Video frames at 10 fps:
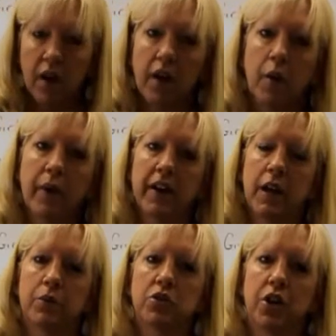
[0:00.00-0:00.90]
My
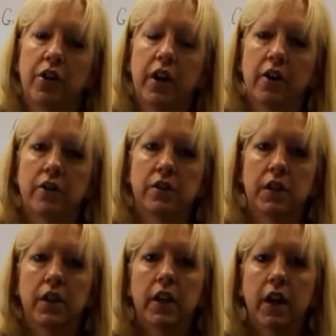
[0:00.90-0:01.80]
name is Sherry
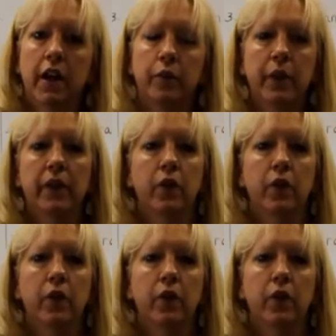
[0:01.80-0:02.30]
Harrison, and I have been